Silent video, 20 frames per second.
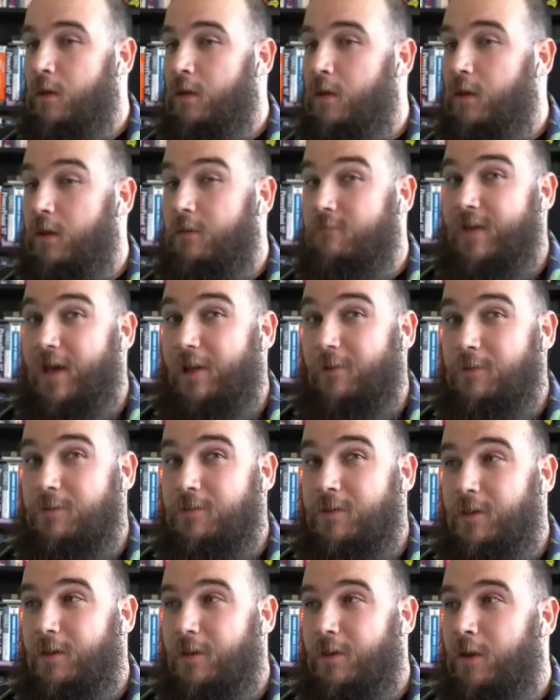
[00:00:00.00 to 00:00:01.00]

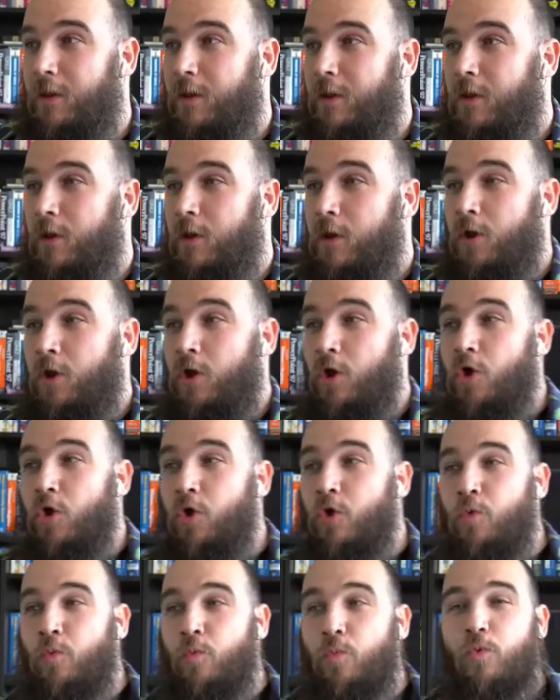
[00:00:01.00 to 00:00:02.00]
Evaluating.
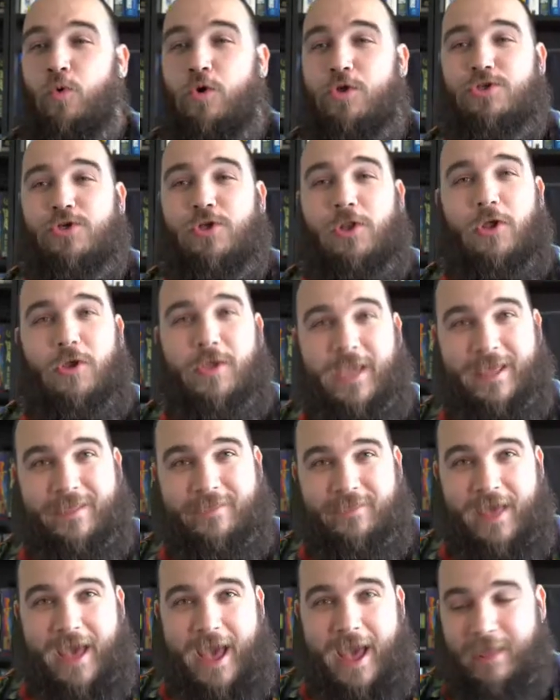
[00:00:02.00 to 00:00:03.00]
Would you look at
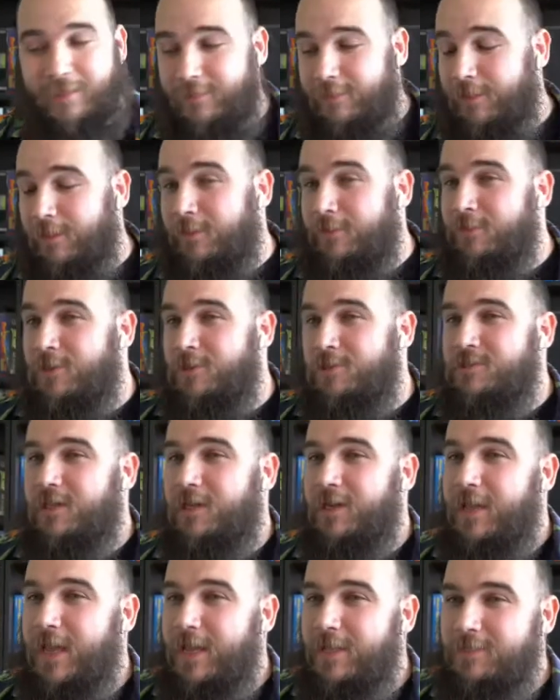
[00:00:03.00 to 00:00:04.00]
that? There's
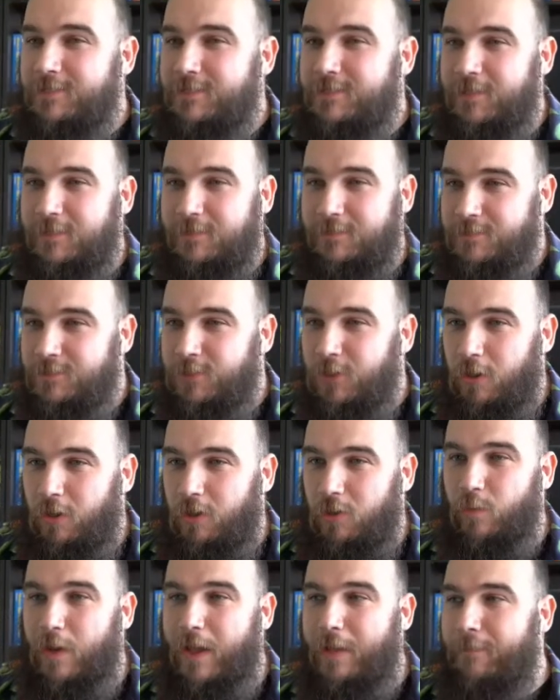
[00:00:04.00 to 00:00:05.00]
an instance
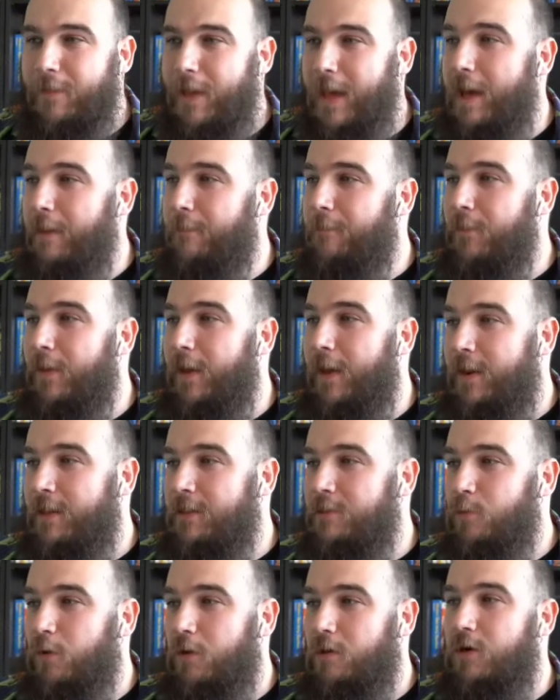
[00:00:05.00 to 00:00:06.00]
called web app, and it
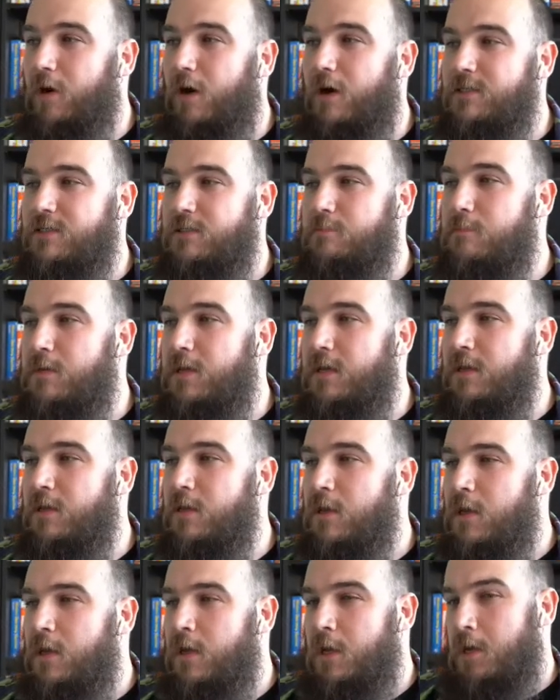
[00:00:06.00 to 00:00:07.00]
will cost me
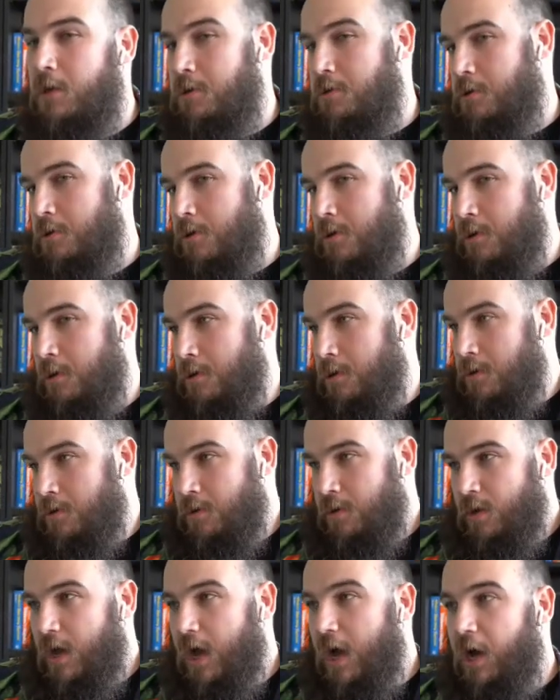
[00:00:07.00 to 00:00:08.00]

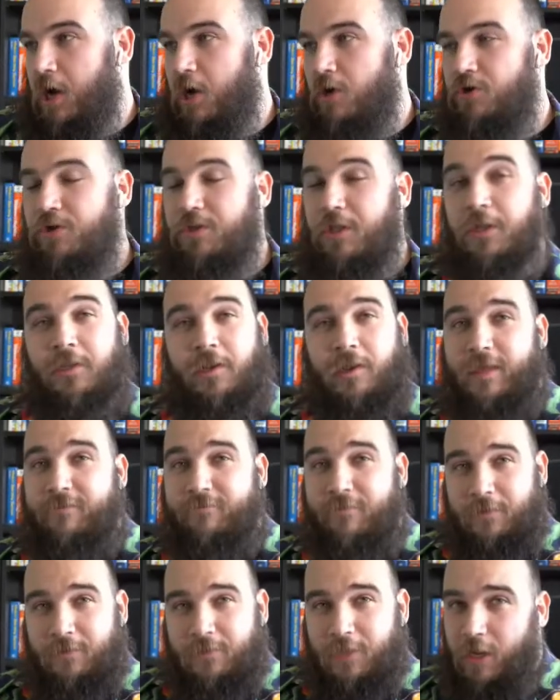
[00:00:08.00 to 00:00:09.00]

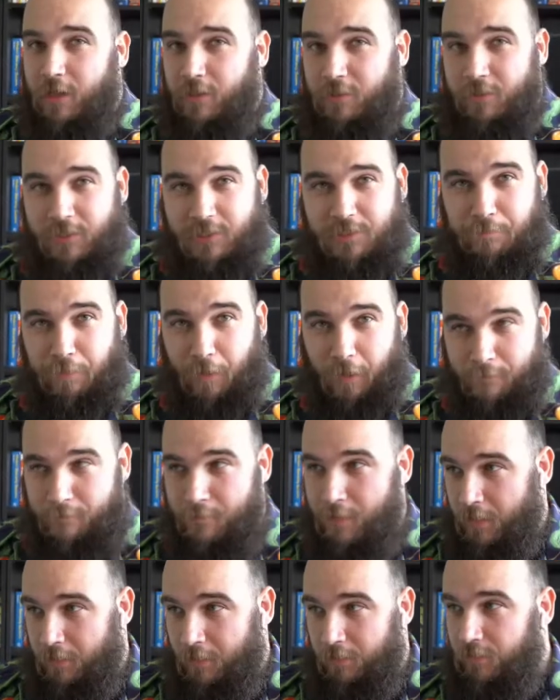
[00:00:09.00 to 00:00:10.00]
$111 per
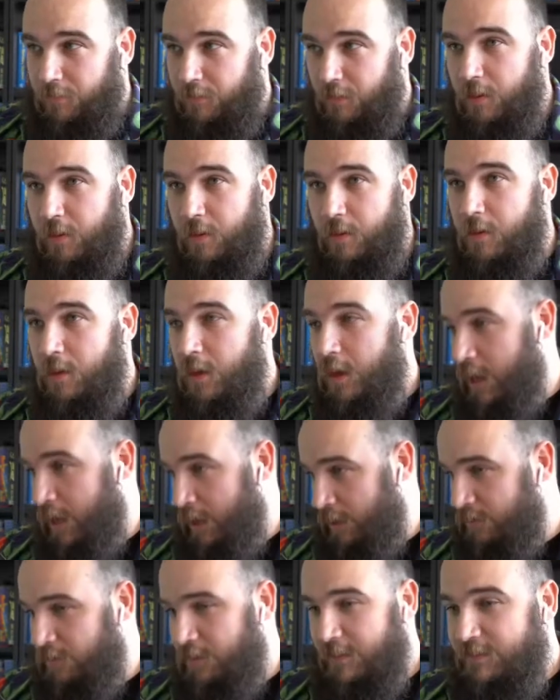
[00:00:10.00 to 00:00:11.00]
month
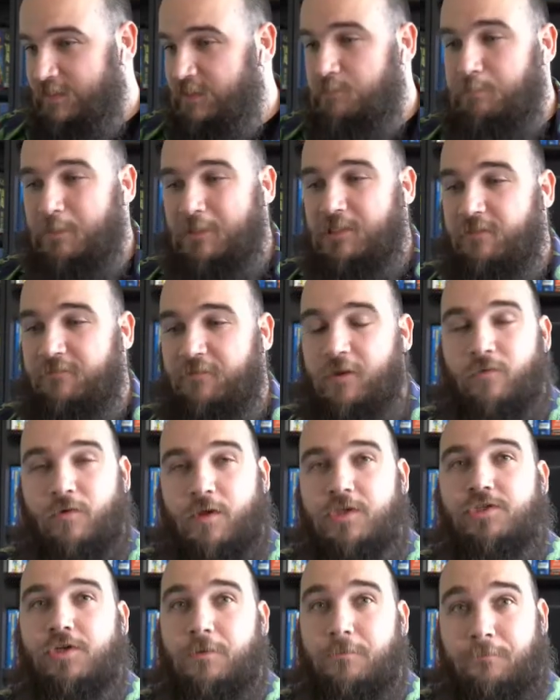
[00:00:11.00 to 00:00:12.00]
in this specific
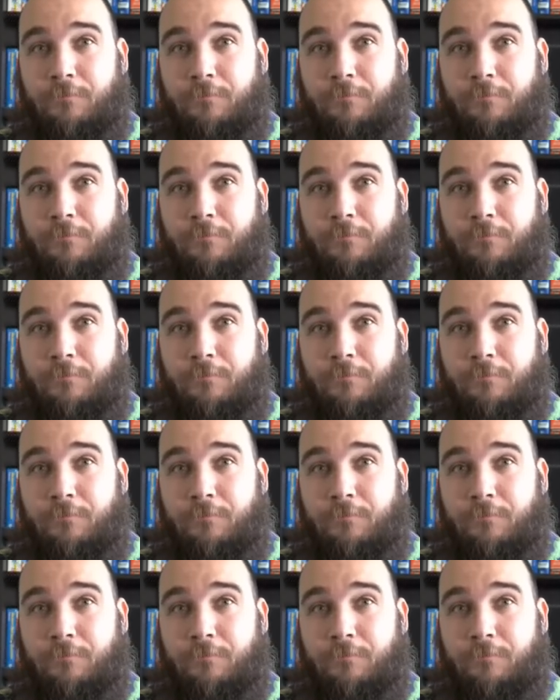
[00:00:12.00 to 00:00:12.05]
region.